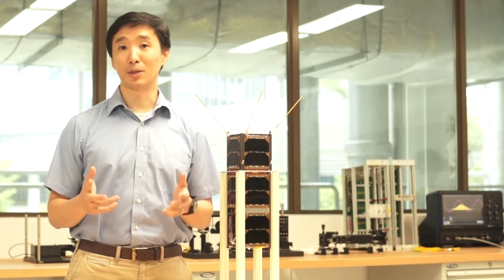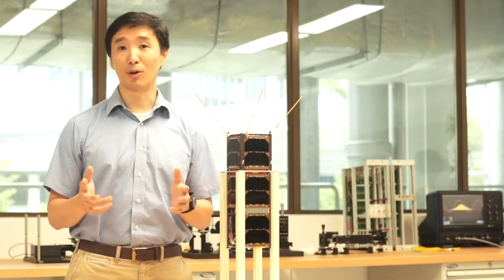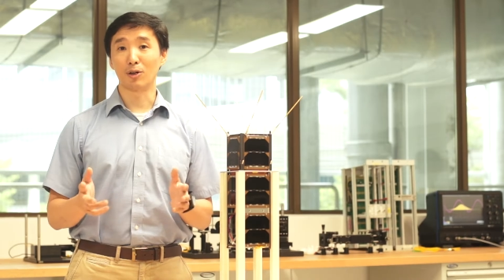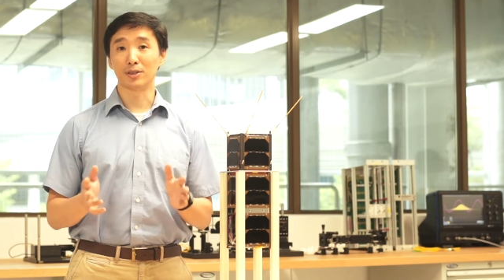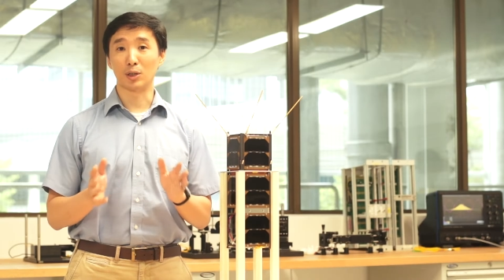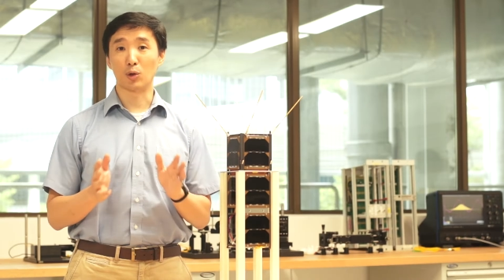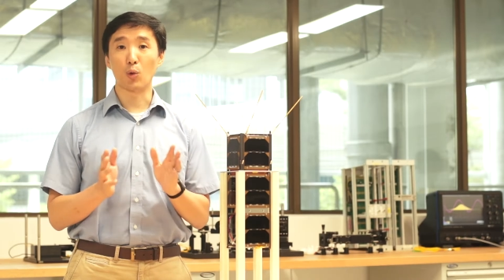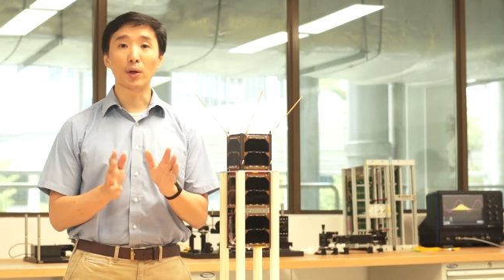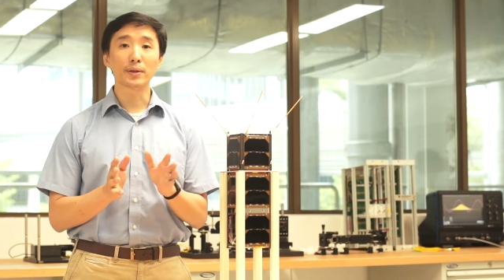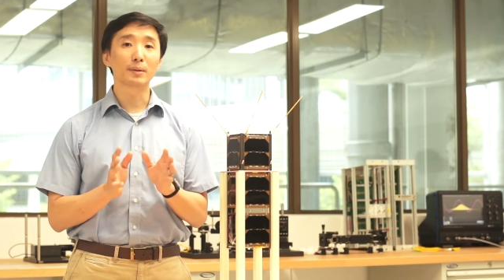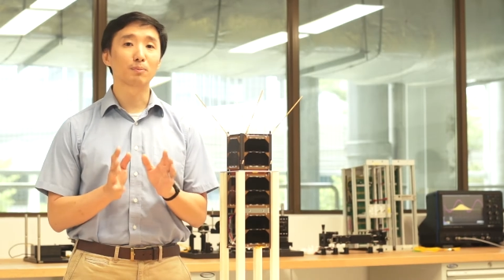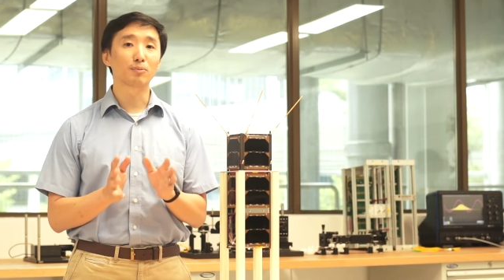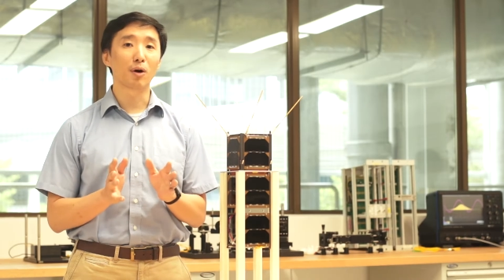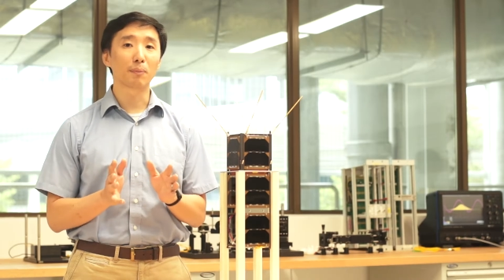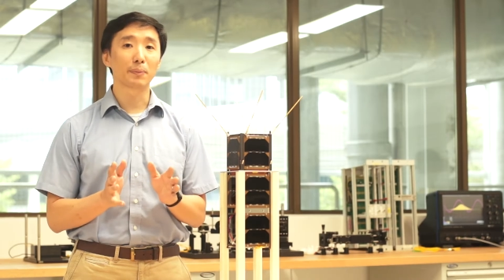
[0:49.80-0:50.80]
because the
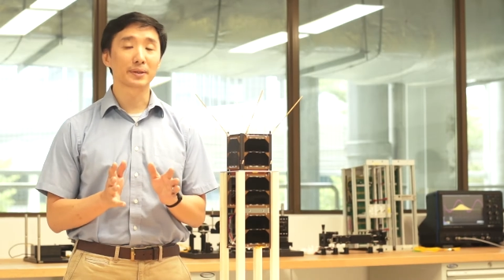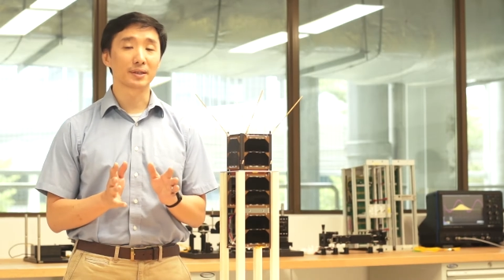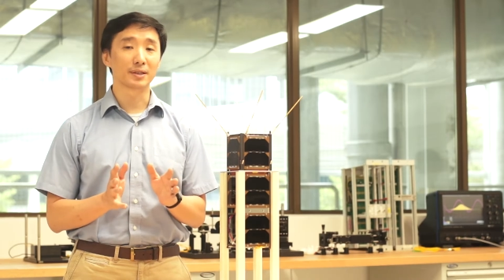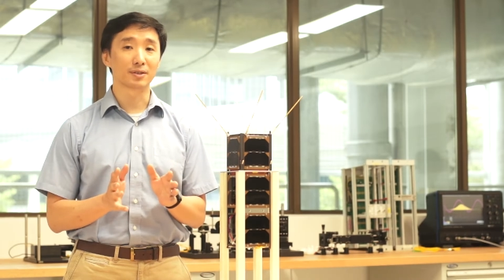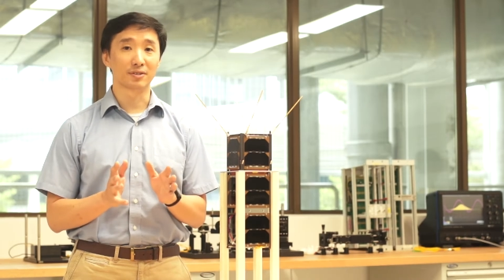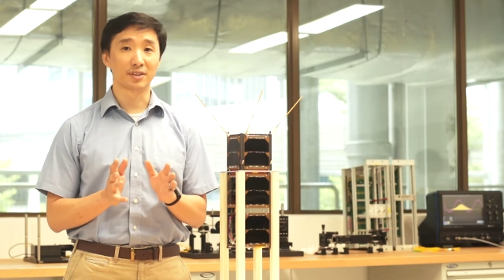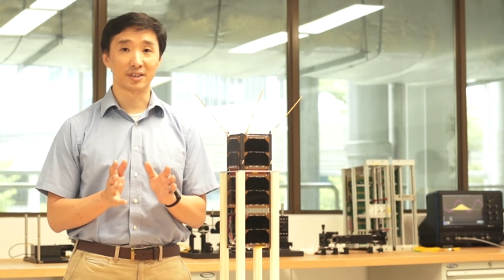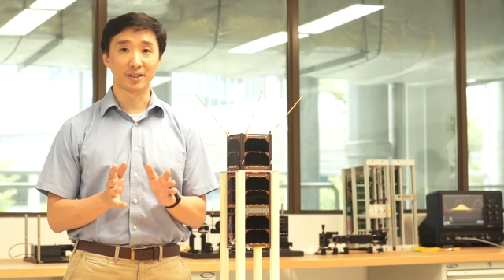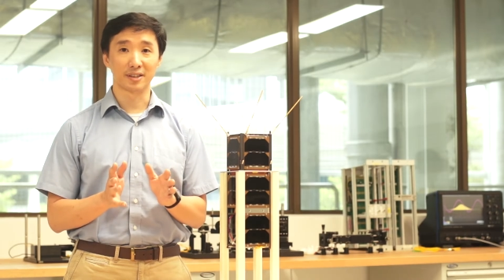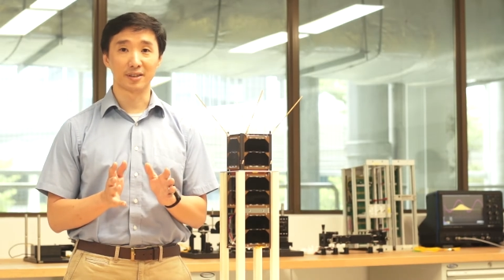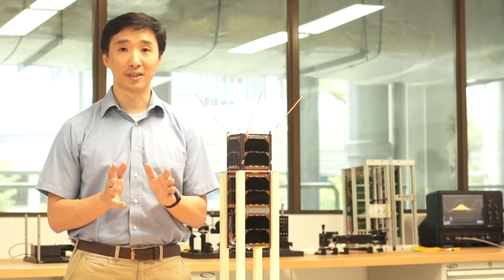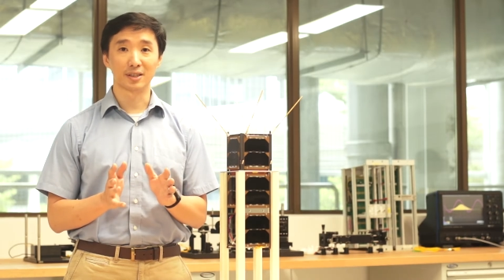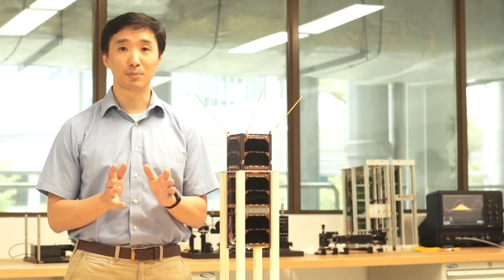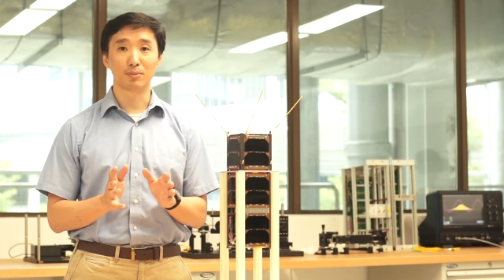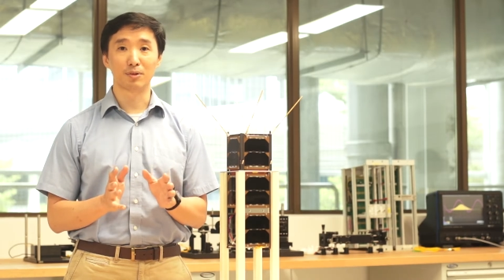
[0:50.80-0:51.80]
quantum properties of the signals